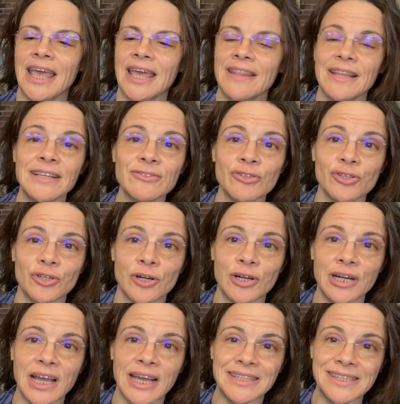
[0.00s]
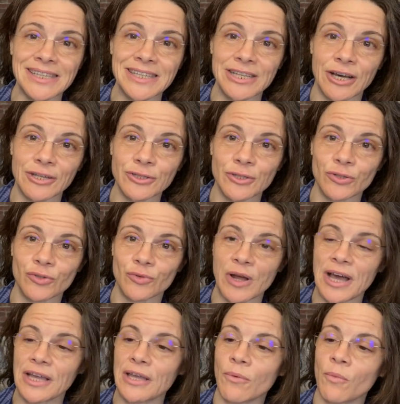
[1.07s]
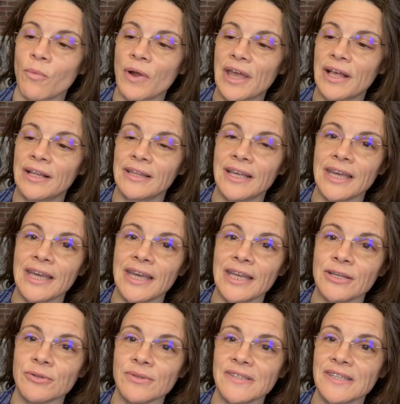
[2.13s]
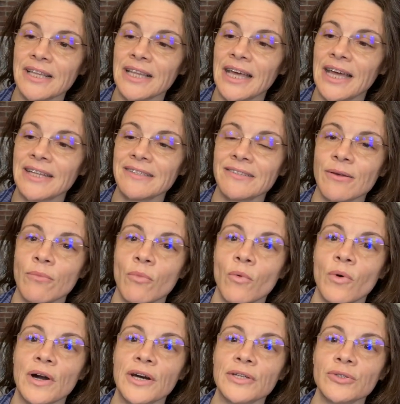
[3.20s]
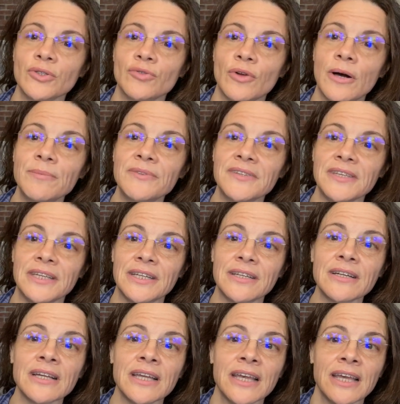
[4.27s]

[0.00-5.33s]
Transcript: And that's a jar I did not dry well, and you still had some water drops here.